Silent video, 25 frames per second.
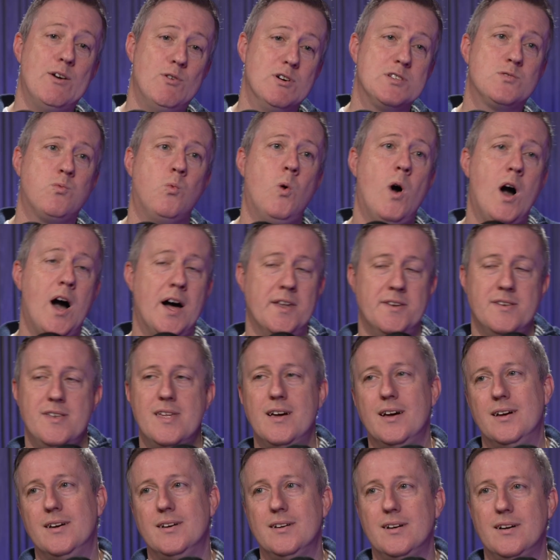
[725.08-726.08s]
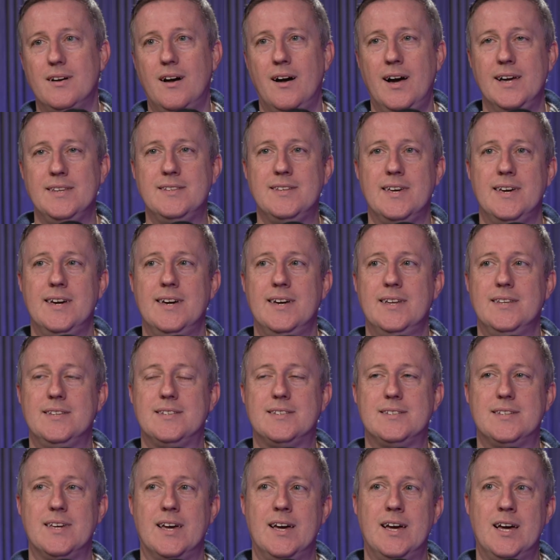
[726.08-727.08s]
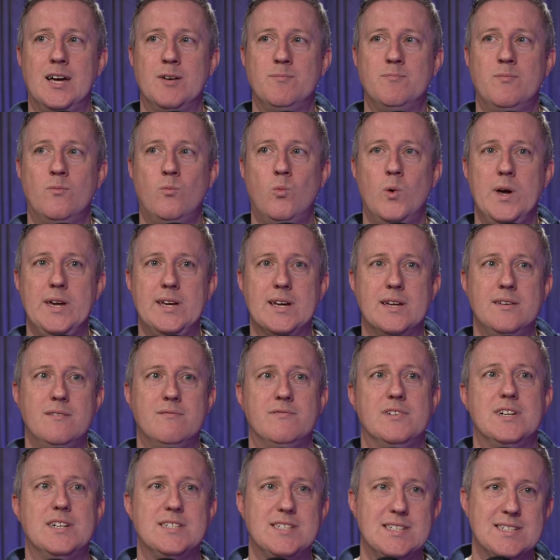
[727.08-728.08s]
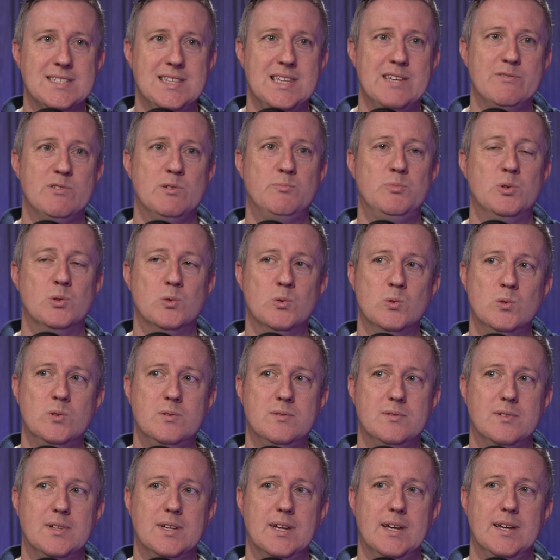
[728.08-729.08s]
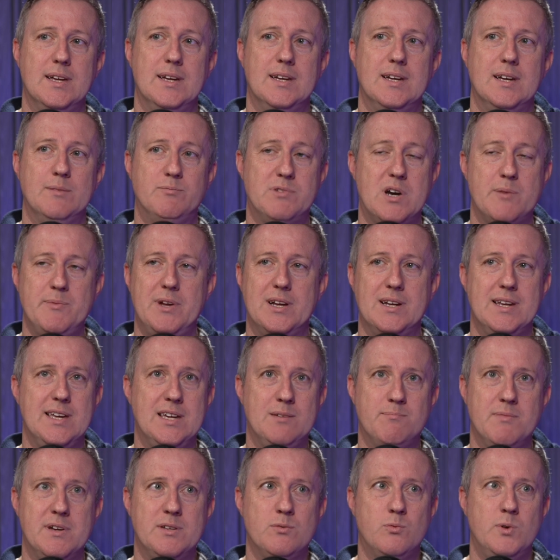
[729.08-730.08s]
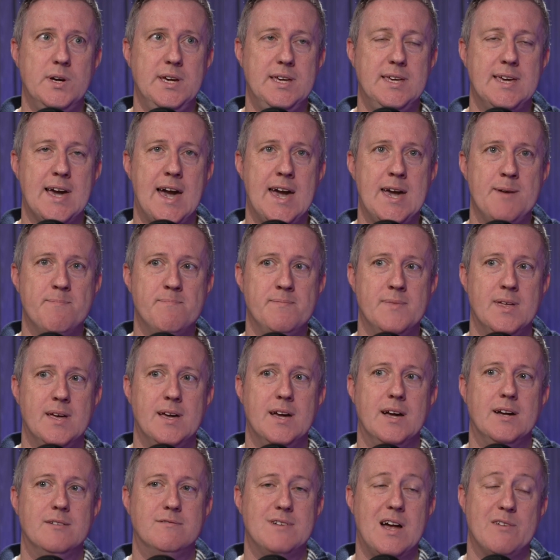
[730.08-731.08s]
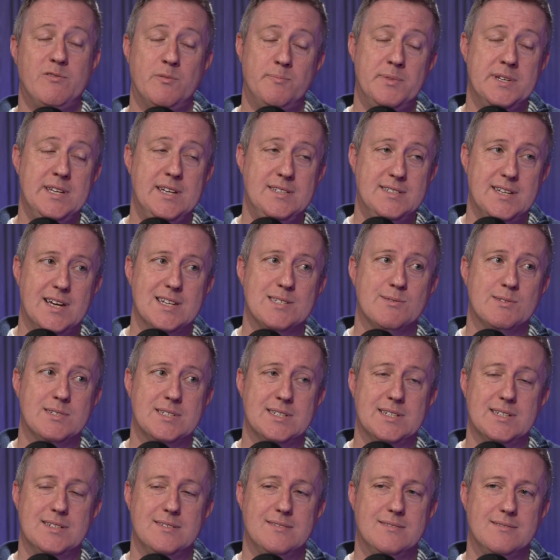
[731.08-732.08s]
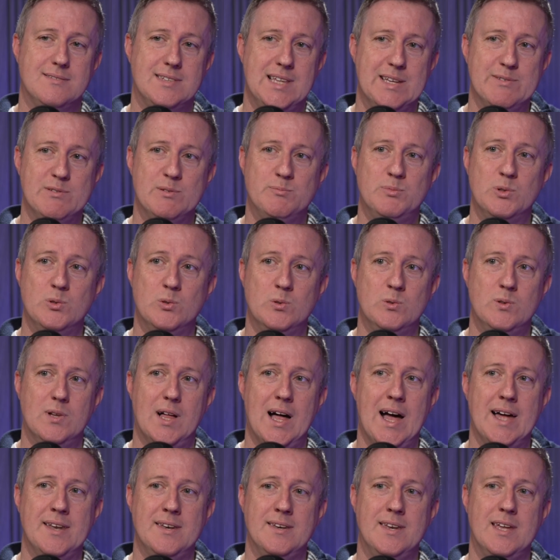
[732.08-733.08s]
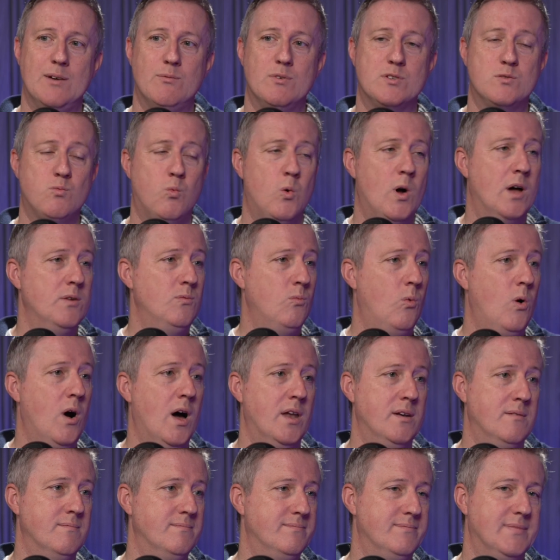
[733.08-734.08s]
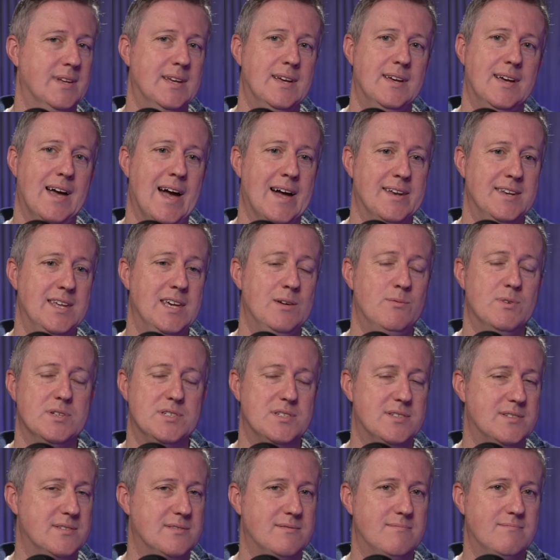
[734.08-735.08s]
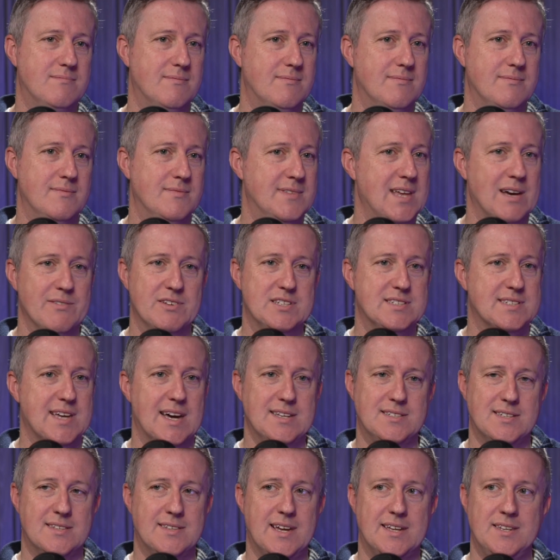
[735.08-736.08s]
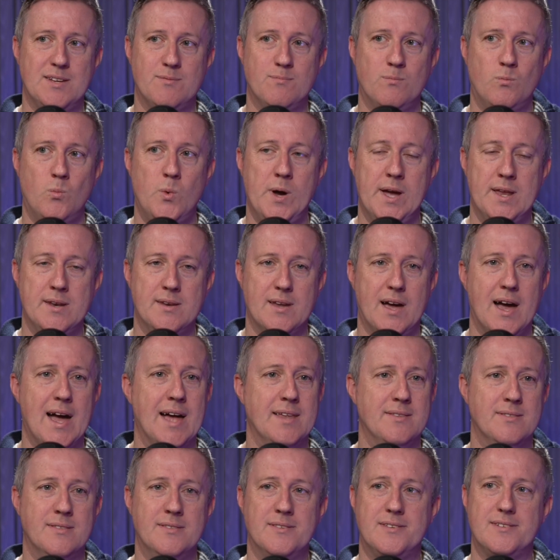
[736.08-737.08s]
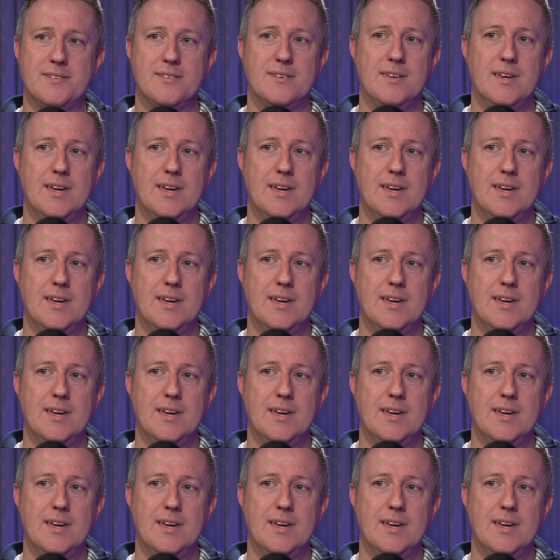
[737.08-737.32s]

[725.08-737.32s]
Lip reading: was one I did, Wigan versus Liverpool, Premier League midweek game. Rafa Benitez was at Liverpool and it was 1-1 and he was devastated they didn't win, and